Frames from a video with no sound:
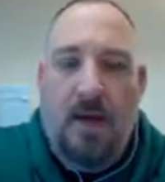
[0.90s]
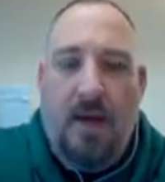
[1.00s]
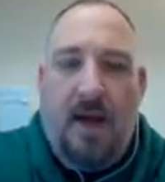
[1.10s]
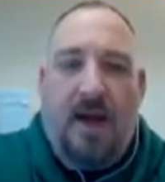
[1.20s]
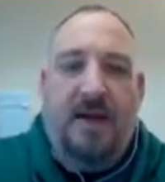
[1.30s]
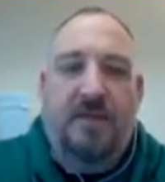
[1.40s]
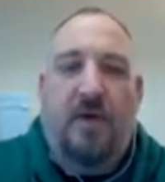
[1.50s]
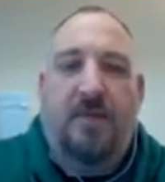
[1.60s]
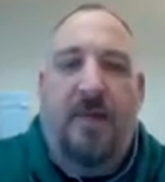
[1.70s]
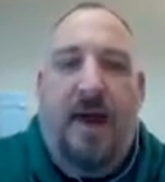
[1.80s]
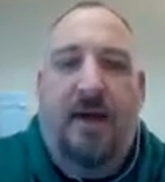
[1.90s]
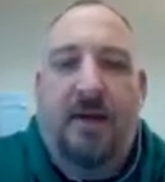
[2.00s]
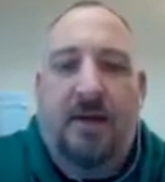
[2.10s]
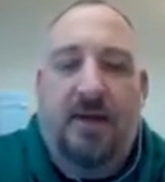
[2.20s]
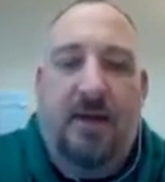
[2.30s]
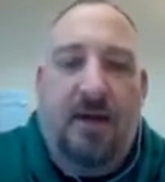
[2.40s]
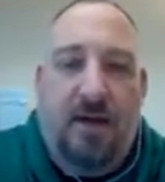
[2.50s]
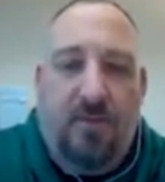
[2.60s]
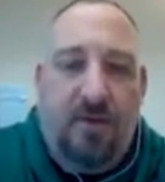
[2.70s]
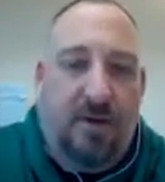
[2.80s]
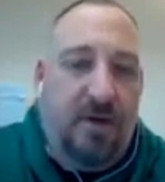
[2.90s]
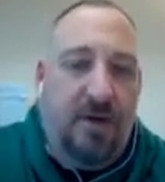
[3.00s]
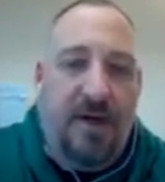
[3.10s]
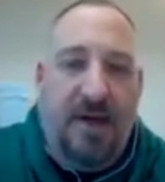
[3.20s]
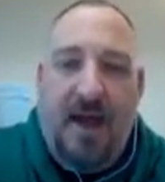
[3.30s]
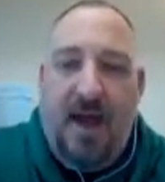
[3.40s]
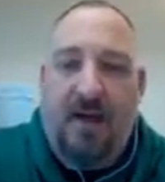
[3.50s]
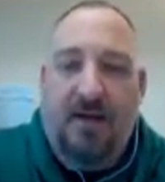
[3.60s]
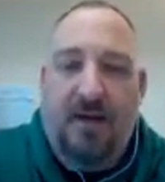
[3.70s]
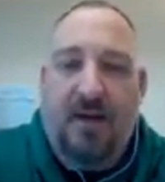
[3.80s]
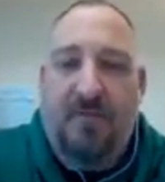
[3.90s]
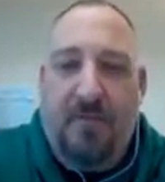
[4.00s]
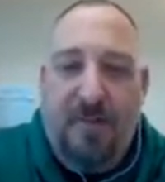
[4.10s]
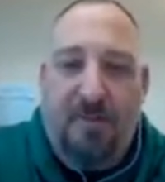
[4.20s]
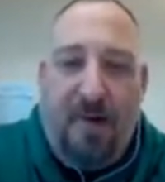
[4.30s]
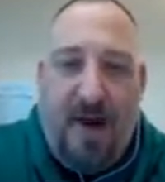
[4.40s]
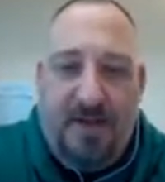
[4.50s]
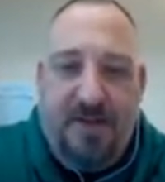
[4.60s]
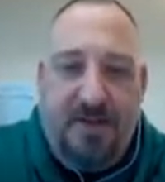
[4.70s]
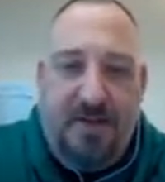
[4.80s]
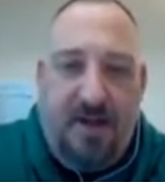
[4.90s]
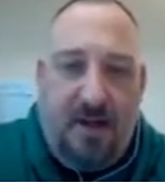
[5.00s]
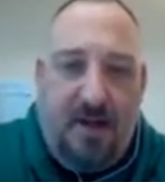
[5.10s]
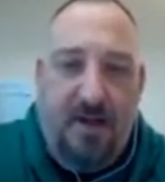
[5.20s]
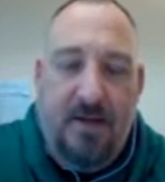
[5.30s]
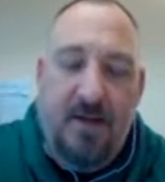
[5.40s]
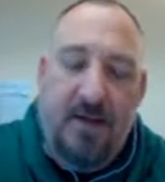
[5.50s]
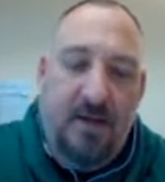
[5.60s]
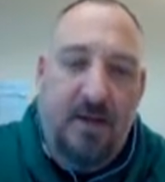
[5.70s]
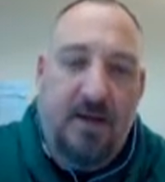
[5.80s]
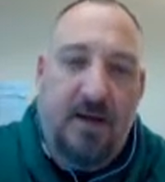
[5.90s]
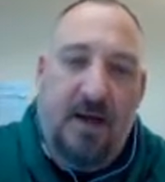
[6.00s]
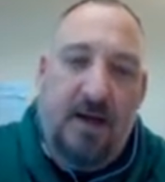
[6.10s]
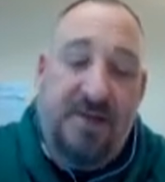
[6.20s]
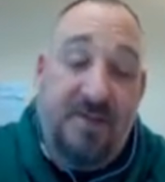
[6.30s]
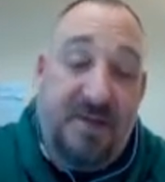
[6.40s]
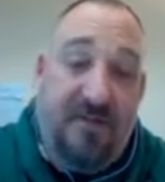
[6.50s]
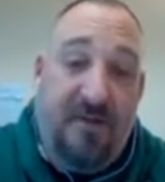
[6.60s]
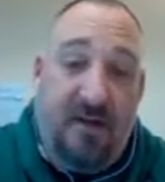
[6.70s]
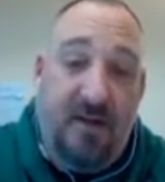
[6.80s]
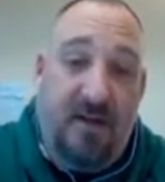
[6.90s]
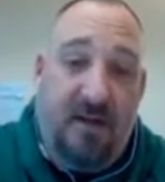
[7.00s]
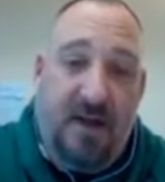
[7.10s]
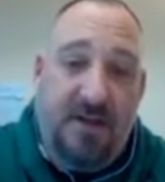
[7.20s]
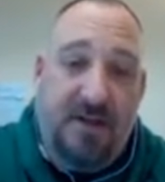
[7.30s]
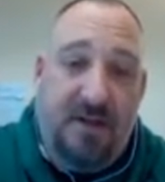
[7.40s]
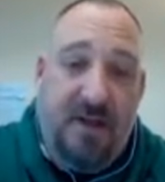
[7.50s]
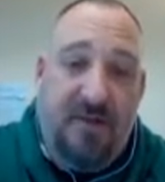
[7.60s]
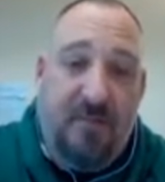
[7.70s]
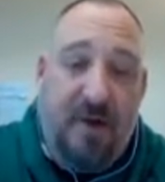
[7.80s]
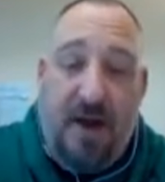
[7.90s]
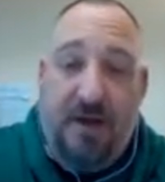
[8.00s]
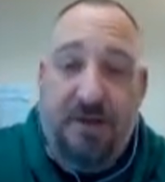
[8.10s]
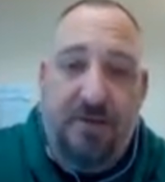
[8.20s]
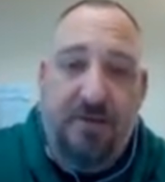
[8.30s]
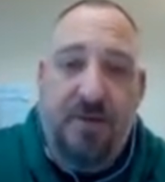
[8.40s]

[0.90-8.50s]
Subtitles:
Hey guys, welcome back. We're looking at government branches today, specifically the legislative branch.